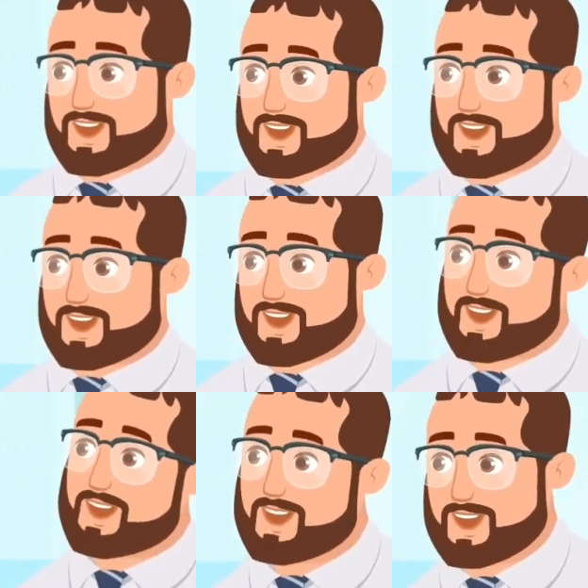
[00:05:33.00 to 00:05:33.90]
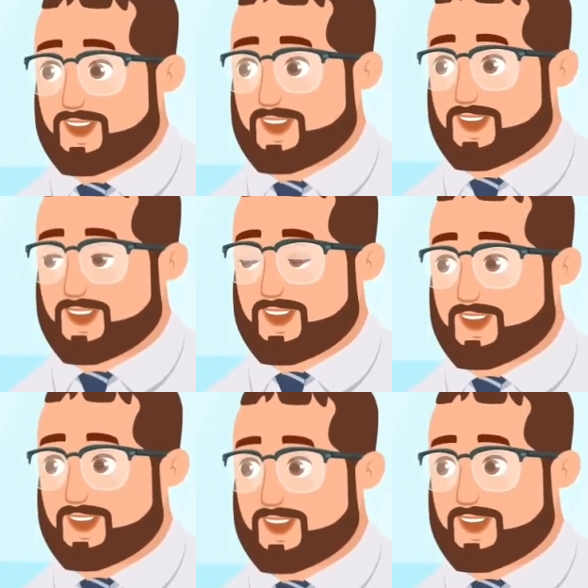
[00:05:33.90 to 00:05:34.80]
Preposition in Igbo as
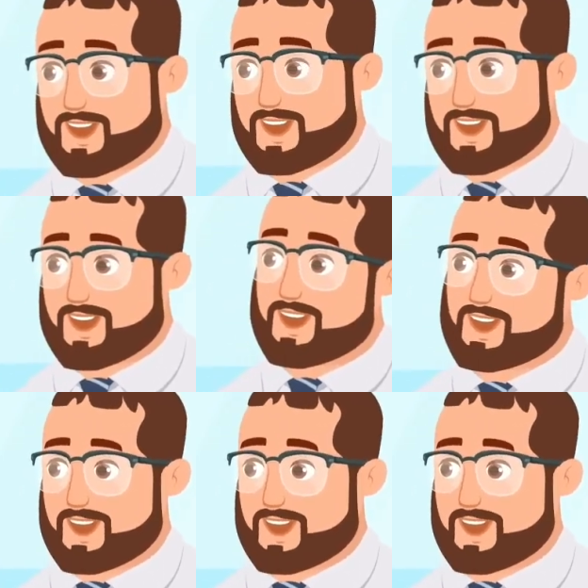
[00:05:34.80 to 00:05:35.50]
we proceed.